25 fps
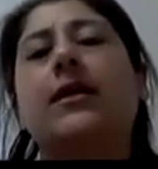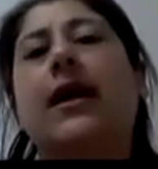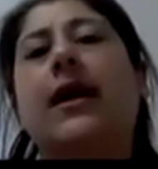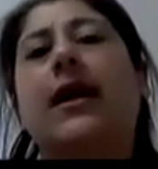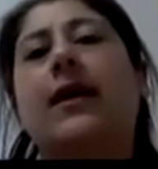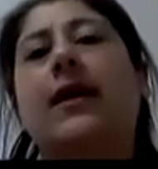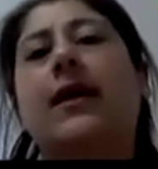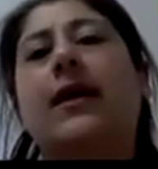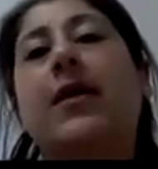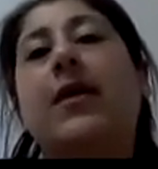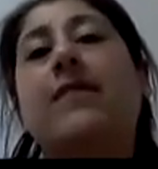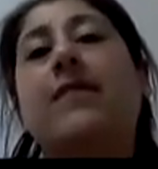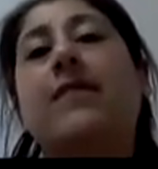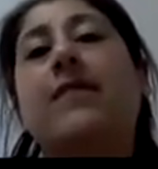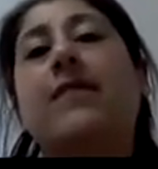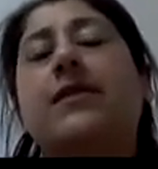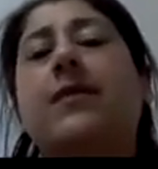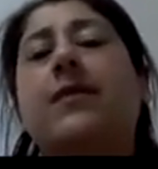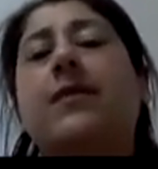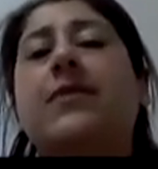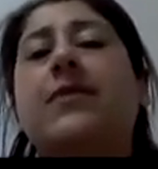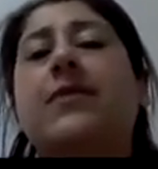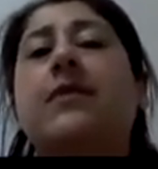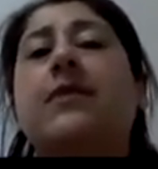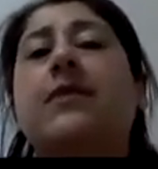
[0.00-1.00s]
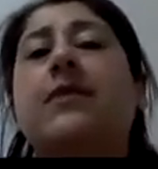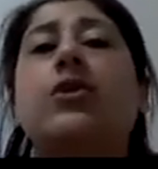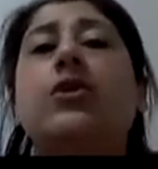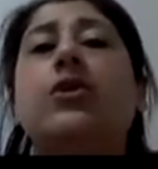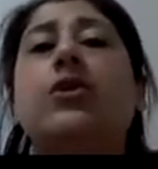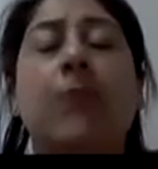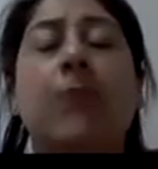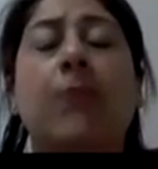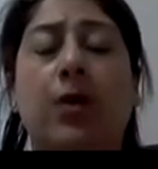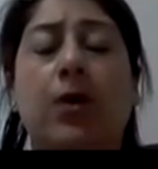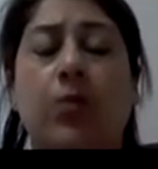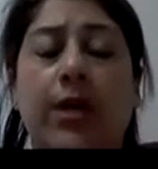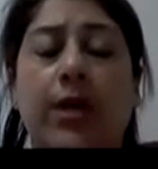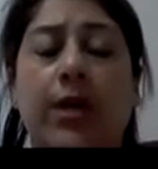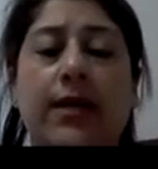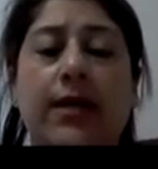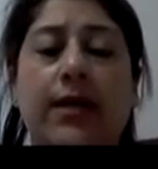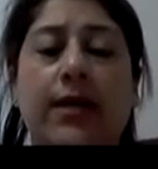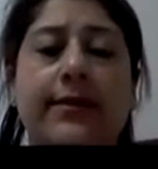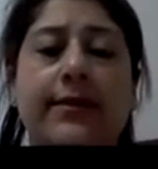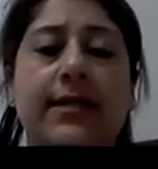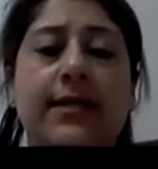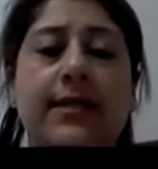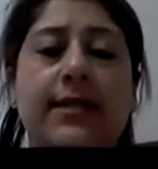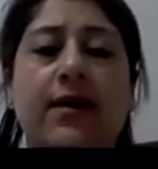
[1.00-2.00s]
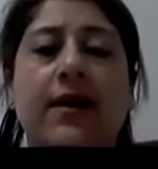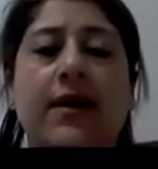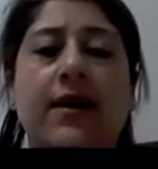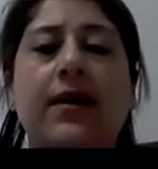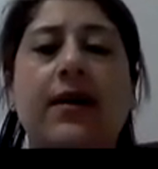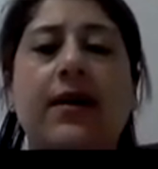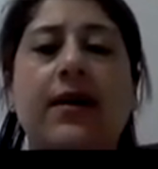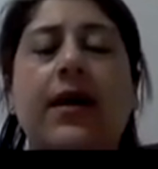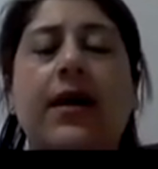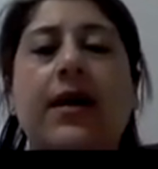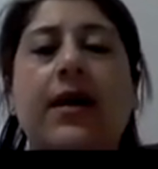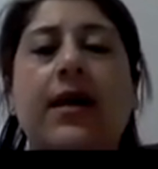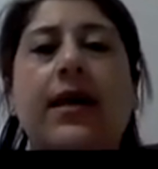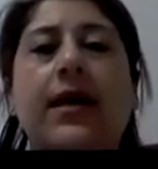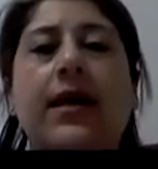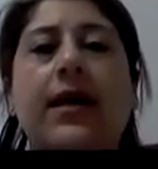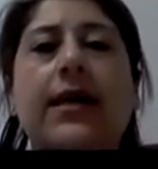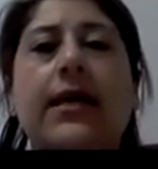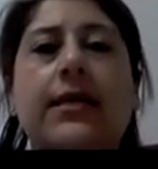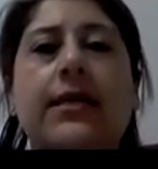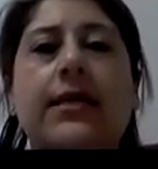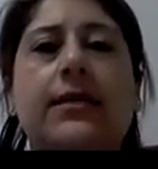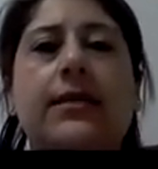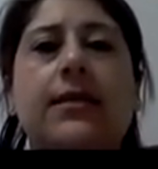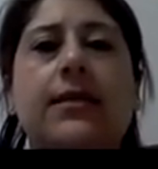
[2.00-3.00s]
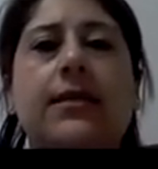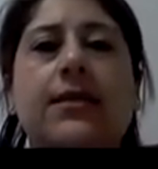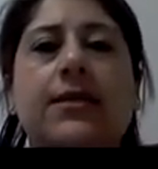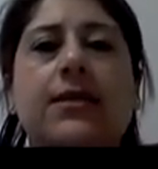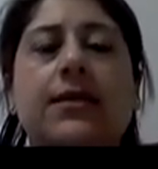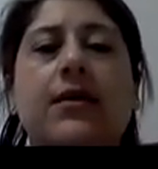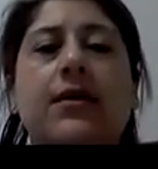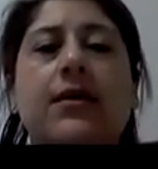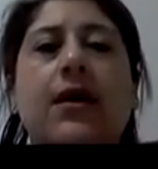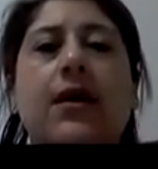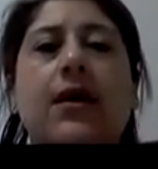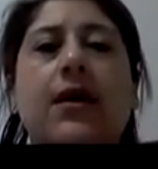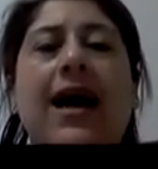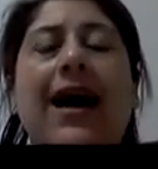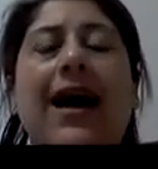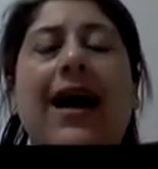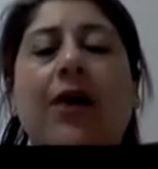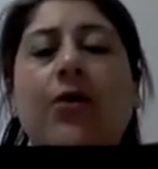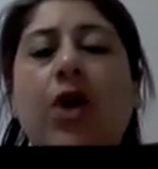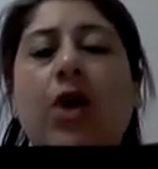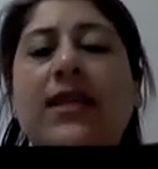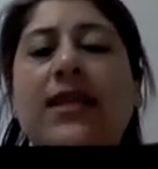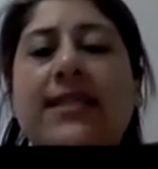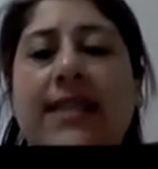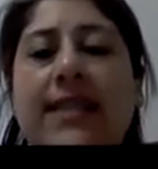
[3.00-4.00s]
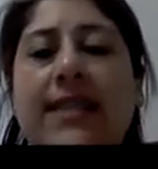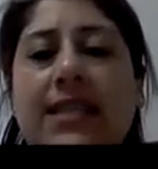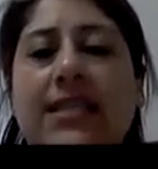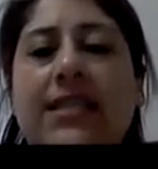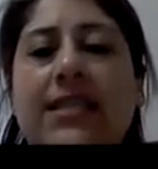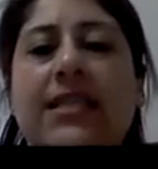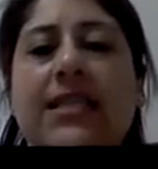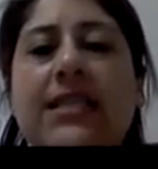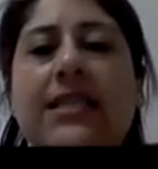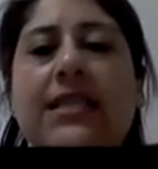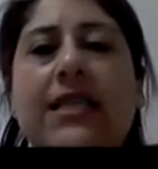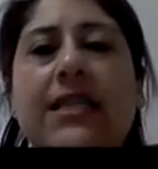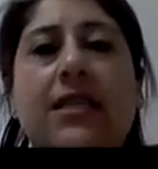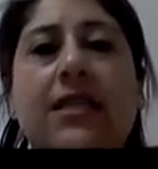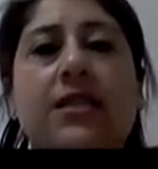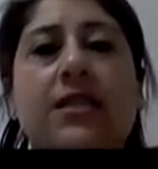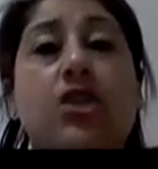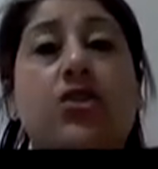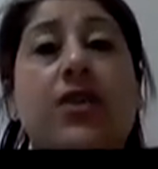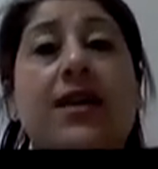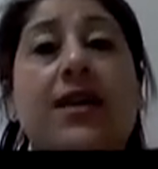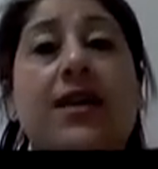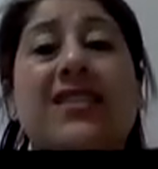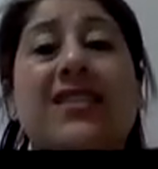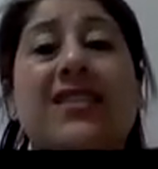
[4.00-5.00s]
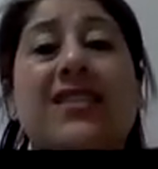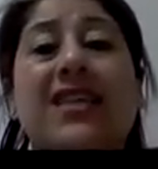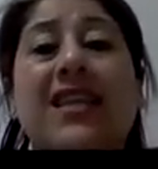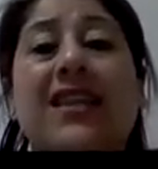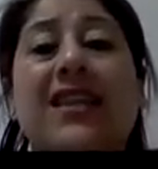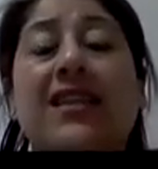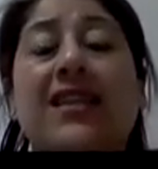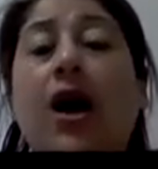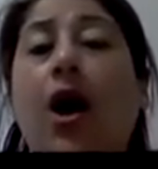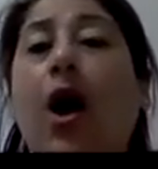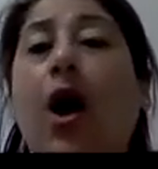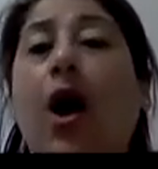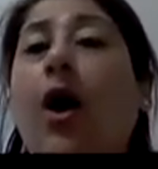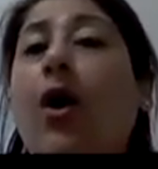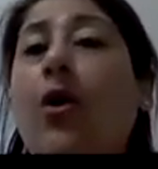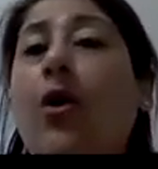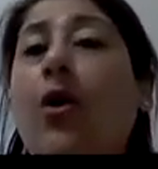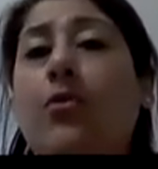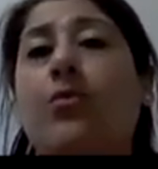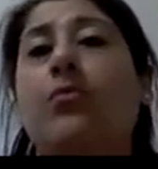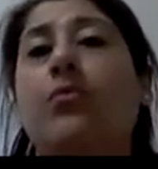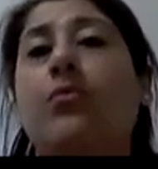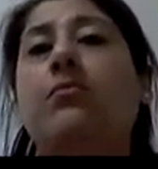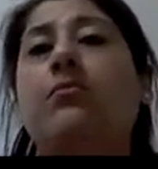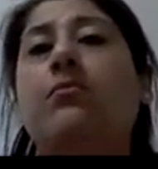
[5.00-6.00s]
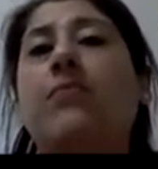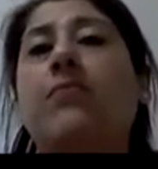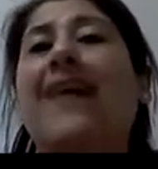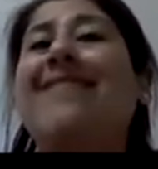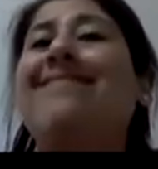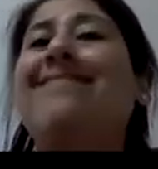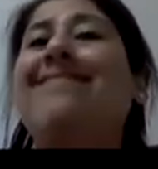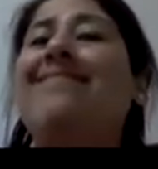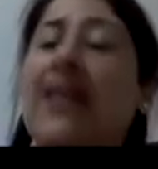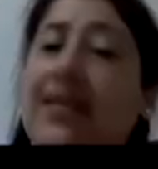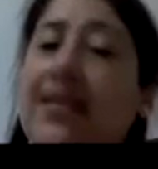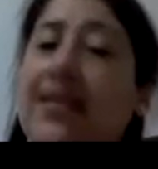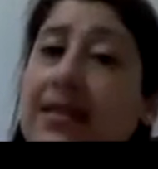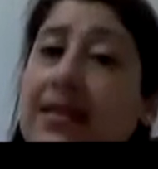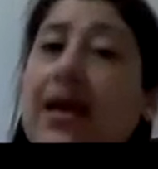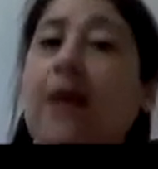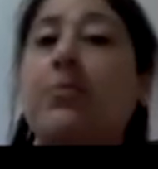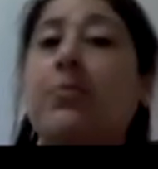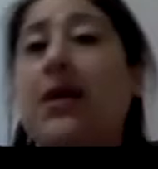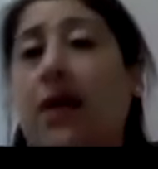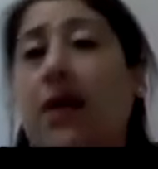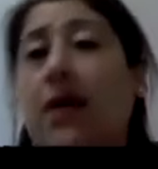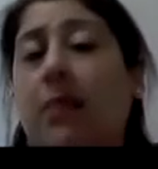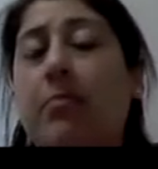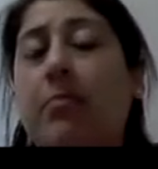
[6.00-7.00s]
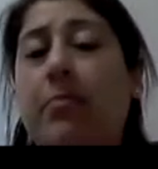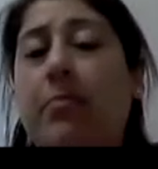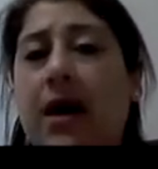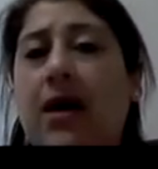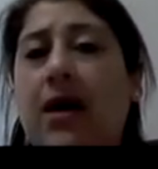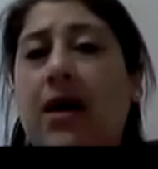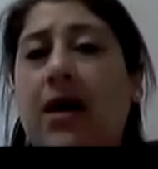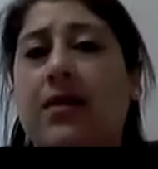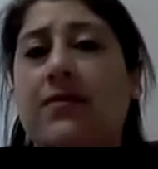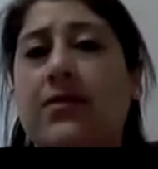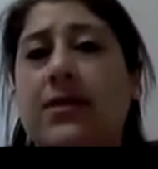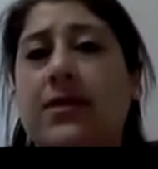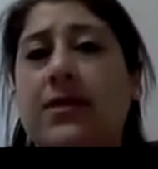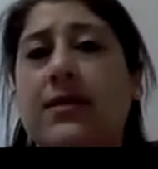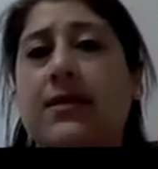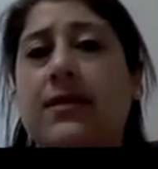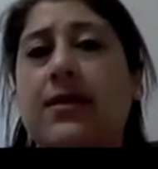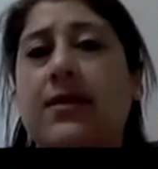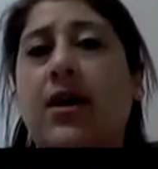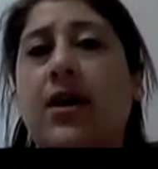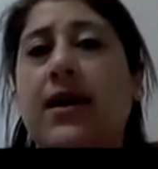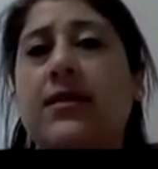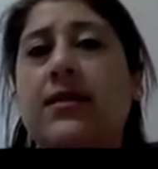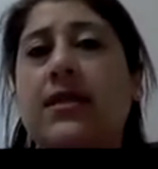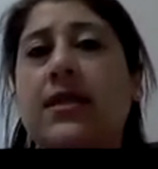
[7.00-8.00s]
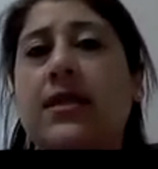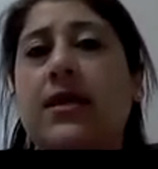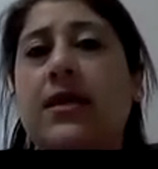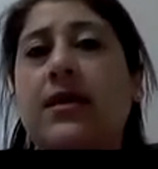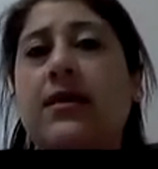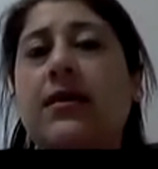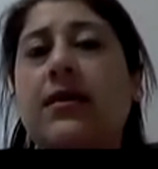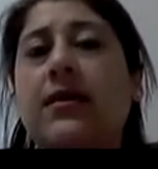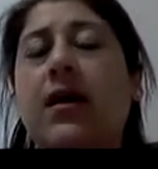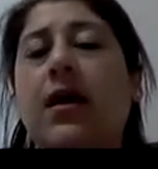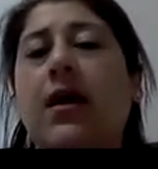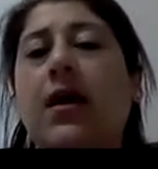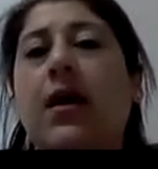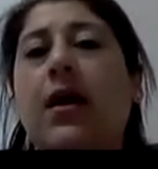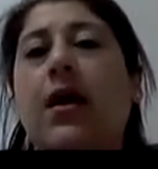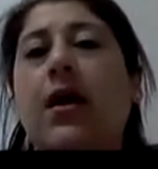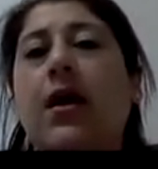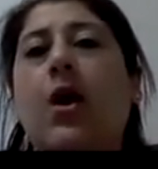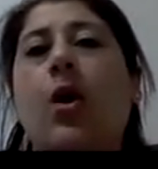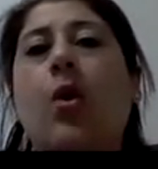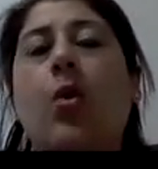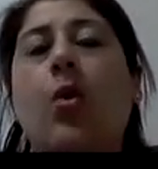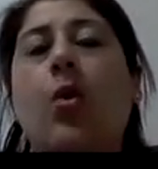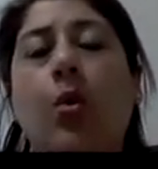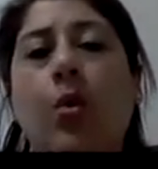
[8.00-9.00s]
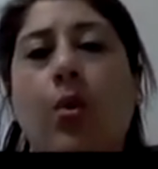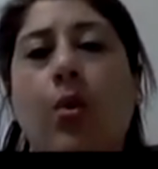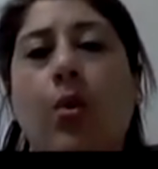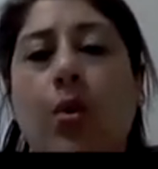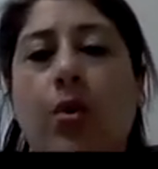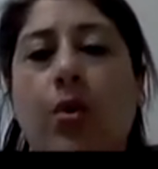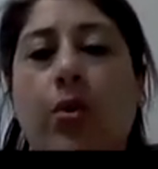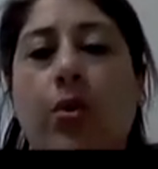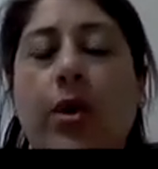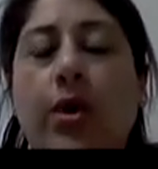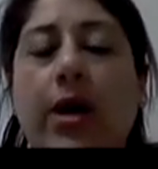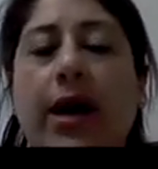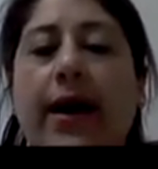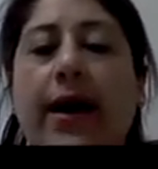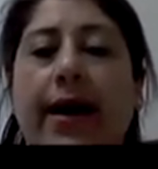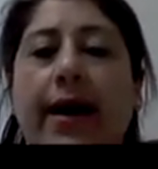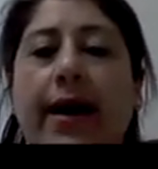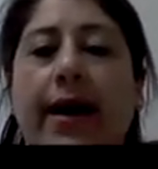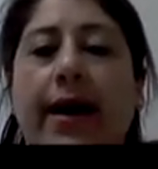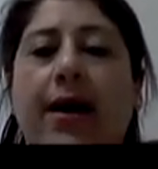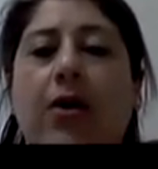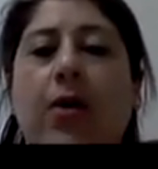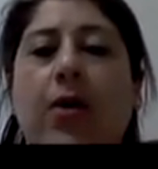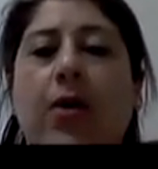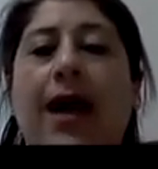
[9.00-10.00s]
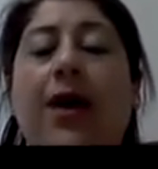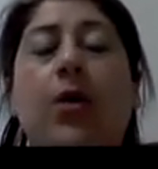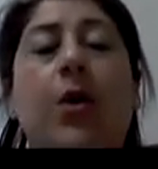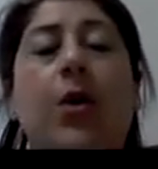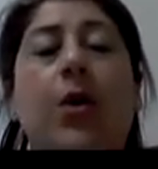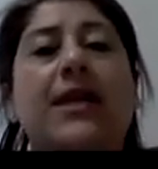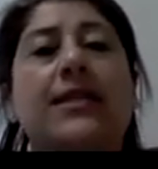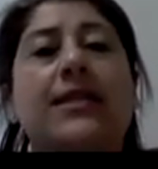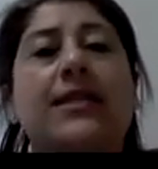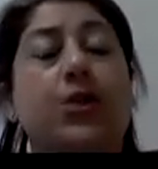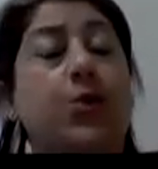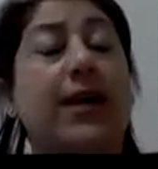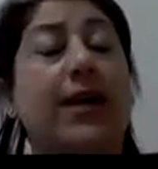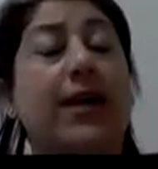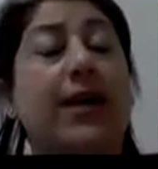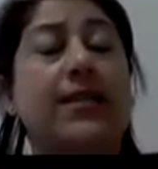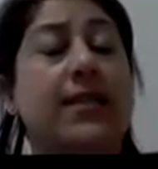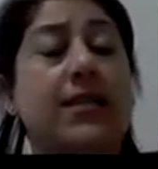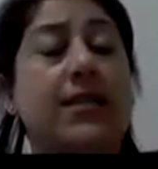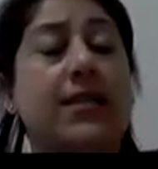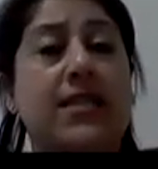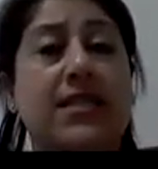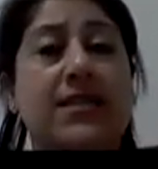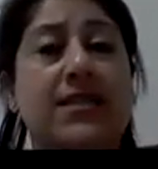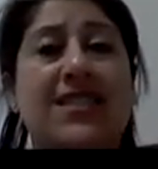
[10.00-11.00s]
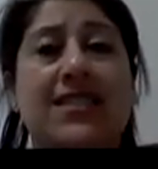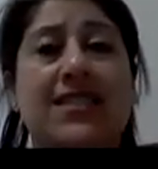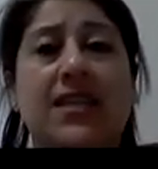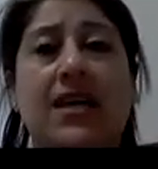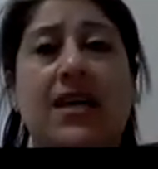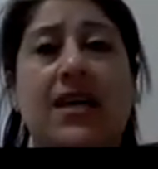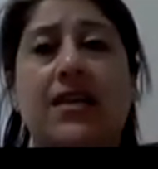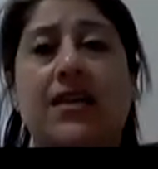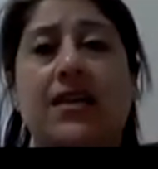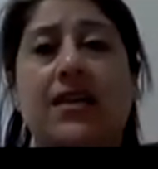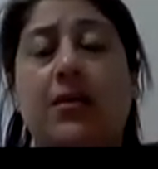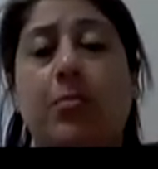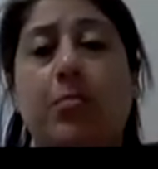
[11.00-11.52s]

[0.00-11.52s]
and for something that you might want to consider, is, are identities constructed in the home and then they become part of society, or do identities start in the